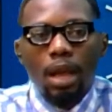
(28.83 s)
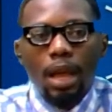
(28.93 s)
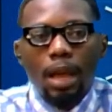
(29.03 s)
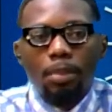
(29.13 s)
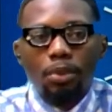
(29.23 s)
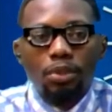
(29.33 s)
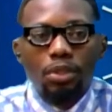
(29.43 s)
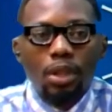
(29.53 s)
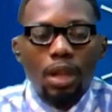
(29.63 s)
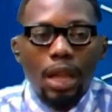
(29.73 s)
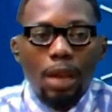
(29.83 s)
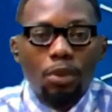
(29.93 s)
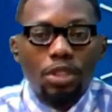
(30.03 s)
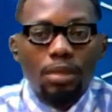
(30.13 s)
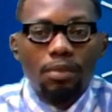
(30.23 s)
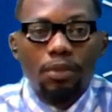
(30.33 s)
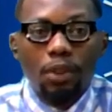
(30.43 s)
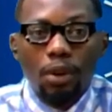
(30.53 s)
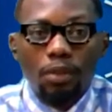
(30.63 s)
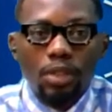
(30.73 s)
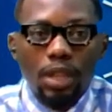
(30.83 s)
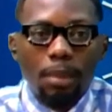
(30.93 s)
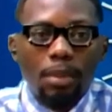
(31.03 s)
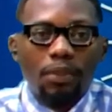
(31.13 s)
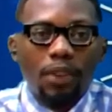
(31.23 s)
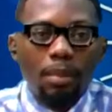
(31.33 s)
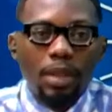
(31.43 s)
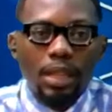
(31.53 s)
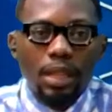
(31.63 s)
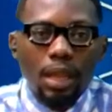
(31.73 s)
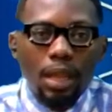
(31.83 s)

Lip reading: happened, which involved a family,